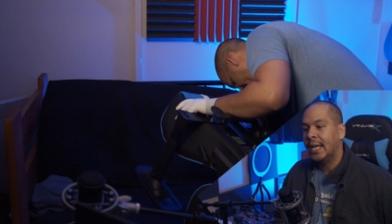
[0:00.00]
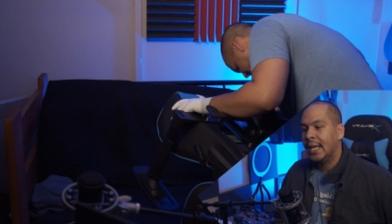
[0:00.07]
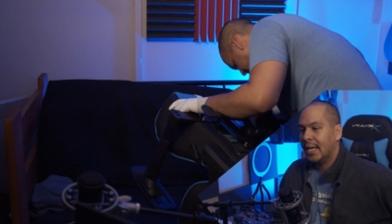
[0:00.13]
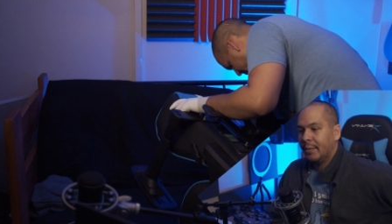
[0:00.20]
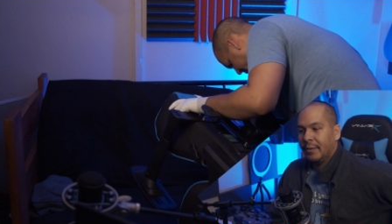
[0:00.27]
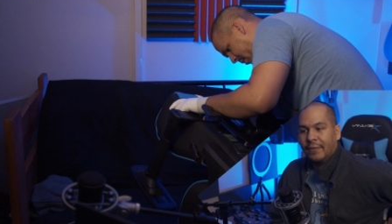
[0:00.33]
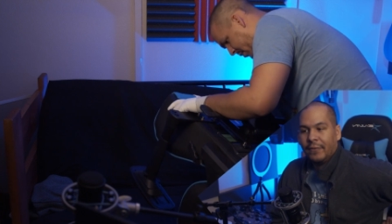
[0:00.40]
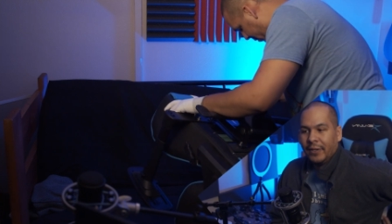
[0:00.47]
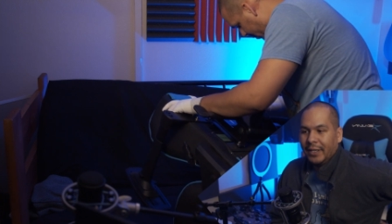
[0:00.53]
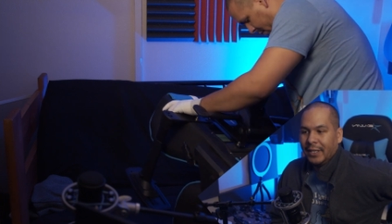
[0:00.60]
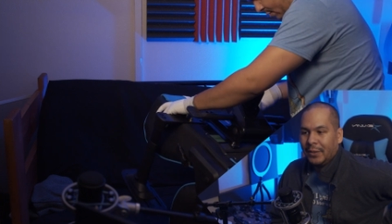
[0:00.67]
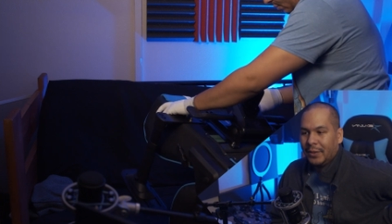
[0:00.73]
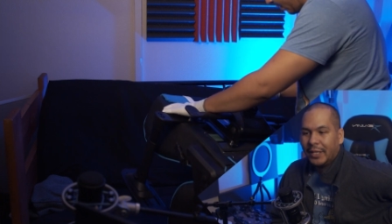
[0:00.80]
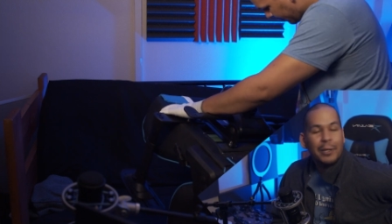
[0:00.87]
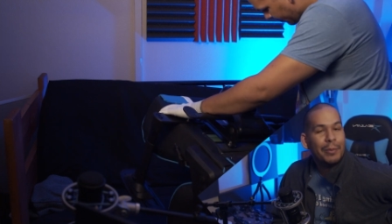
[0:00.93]
And before you
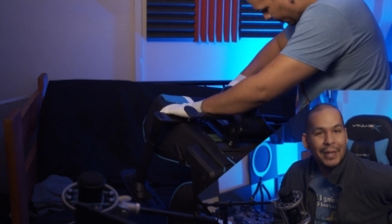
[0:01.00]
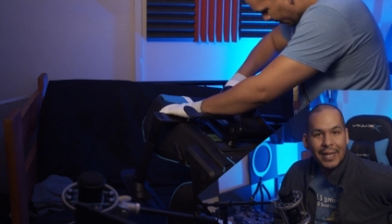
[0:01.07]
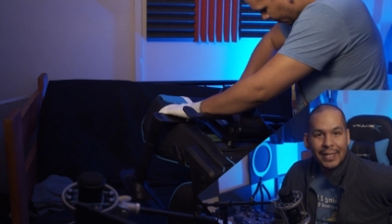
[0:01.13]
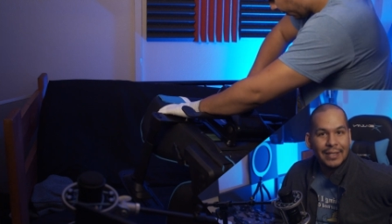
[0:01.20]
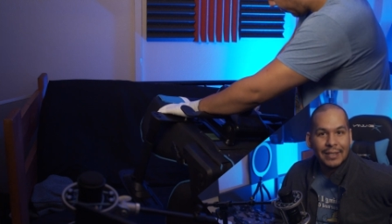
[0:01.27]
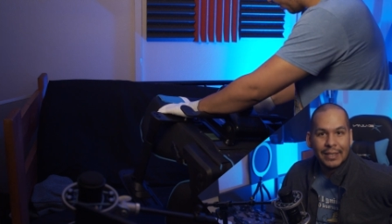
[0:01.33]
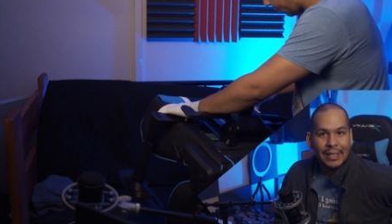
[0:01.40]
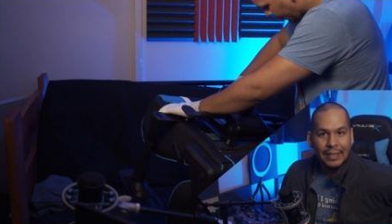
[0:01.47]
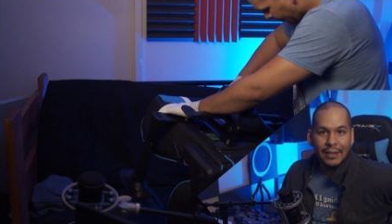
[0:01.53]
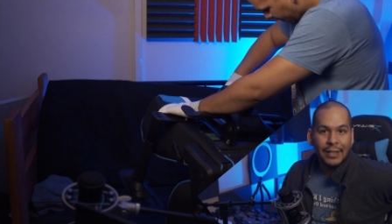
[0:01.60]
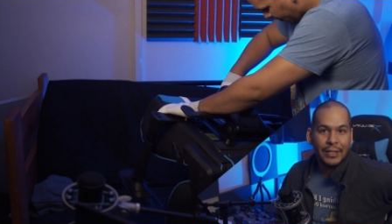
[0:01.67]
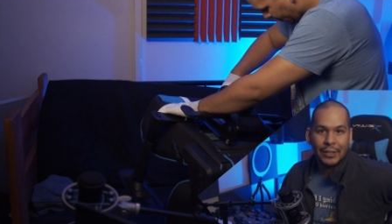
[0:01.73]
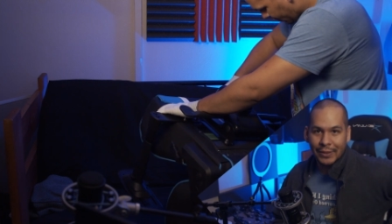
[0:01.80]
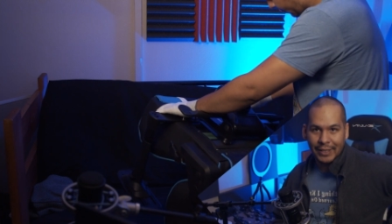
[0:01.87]
know it, your back is killing you.